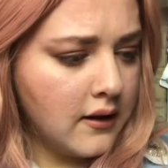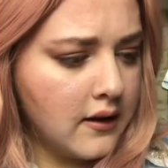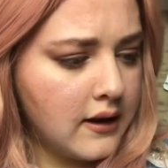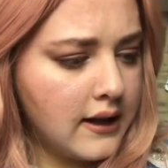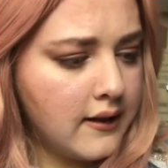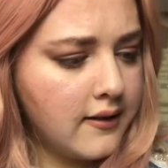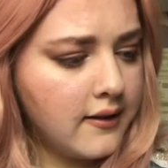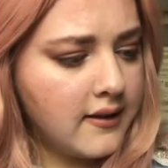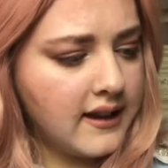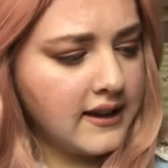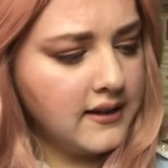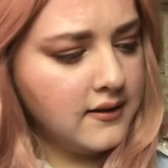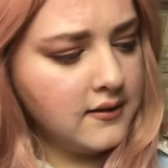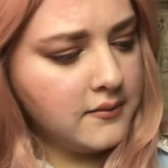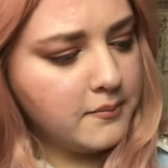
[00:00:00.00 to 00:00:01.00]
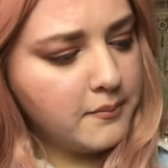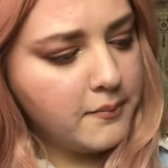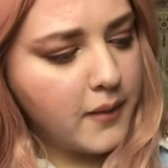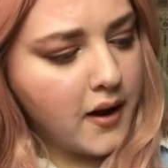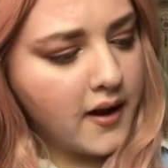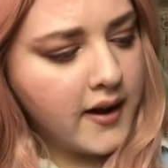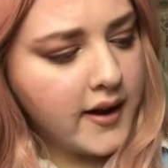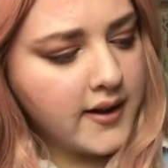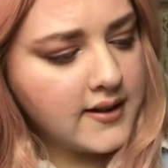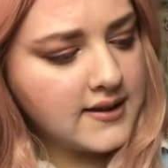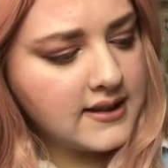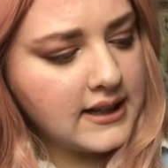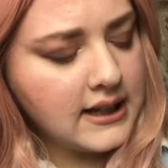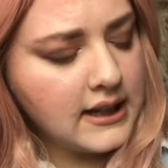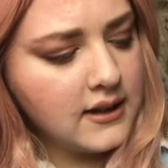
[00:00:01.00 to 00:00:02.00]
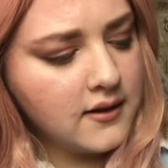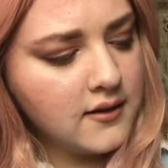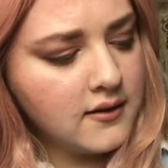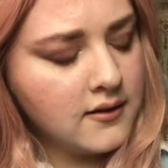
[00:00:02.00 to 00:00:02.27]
I think, Percy